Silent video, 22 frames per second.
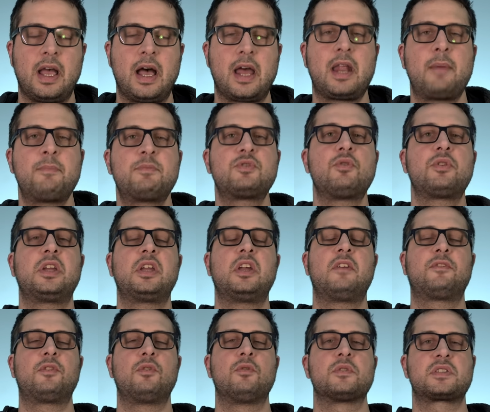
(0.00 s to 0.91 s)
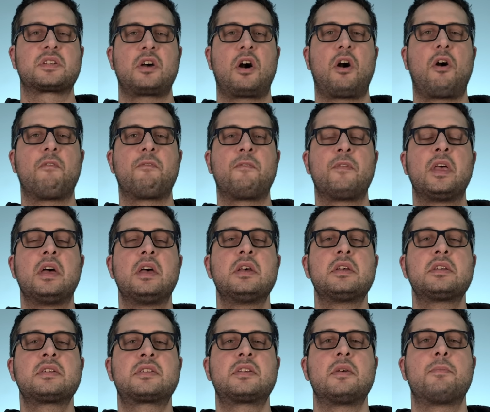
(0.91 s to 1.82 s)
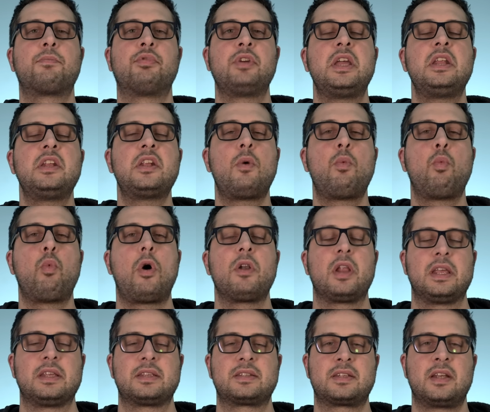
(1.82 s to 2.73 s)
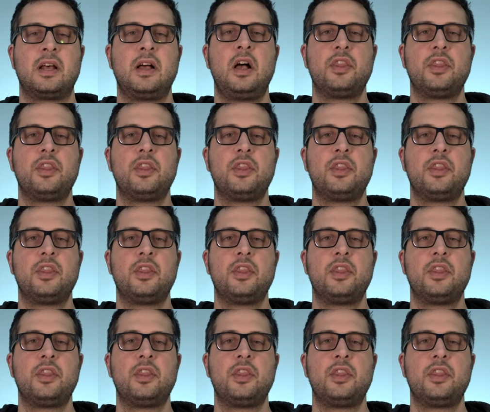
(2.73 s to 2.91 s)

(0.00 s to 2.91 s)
And I'm talking, of course, of Sabrina Wallace,